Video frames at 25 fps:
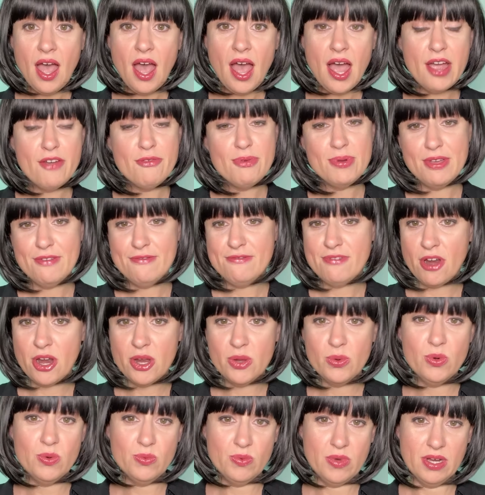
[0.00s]
Hi everybody, a very
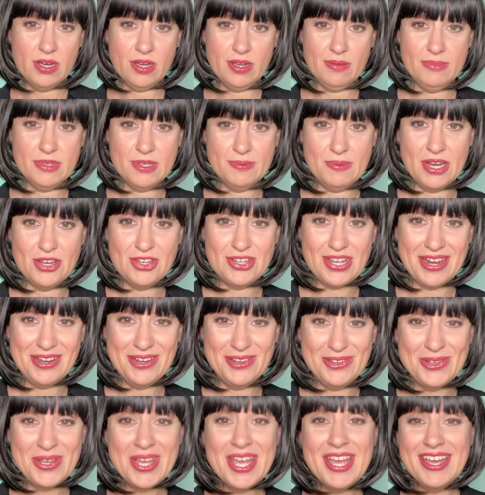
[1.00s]
warm welcome to my
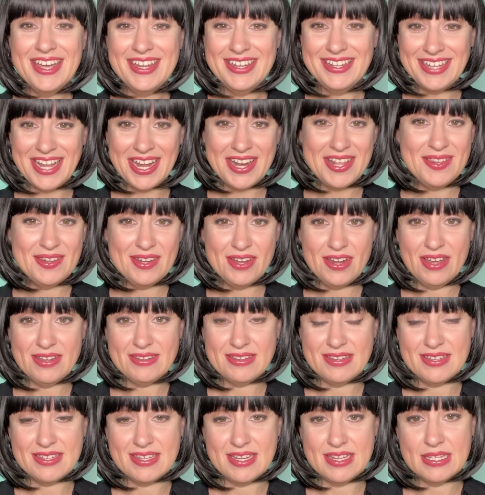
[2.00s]
channel, Nelly the
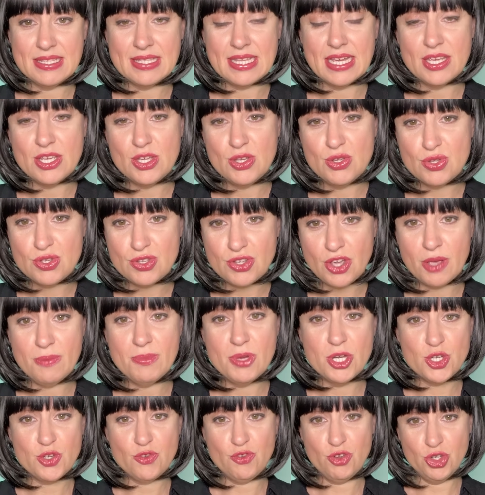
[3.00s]
Narcissist. Thank you so
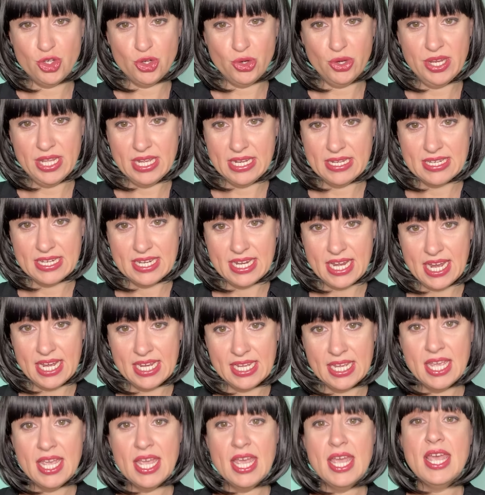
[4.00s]
much for joining
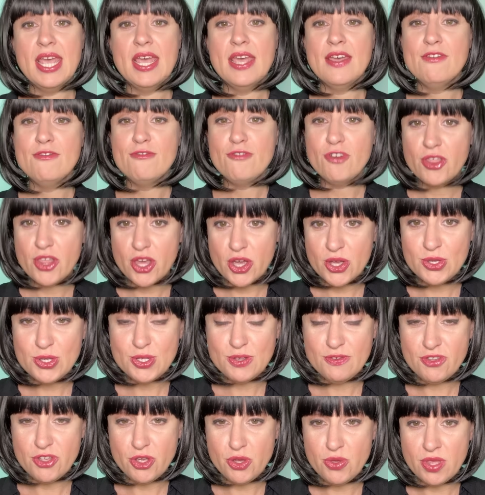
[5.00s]
today. For those
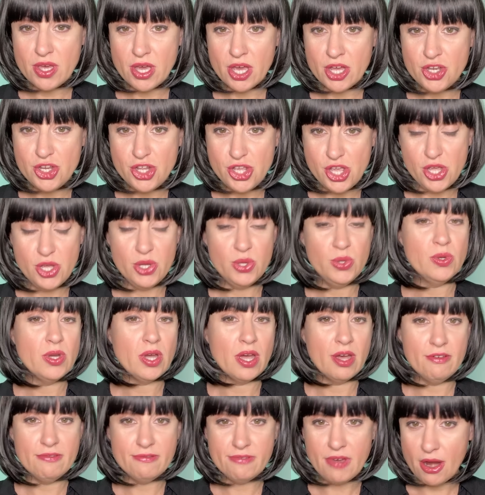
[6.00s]
of you that are new,
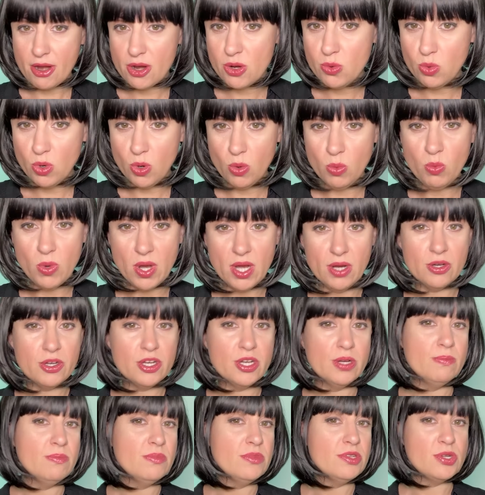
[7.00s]
a very warm
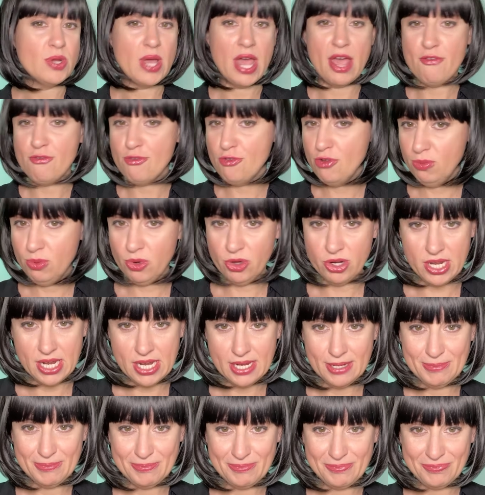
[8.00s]
welcome to
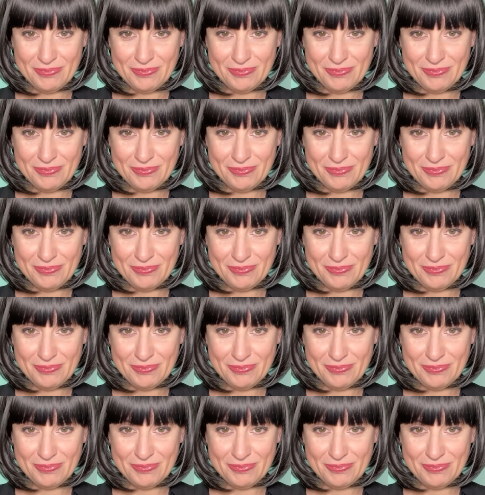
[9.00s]
everybody.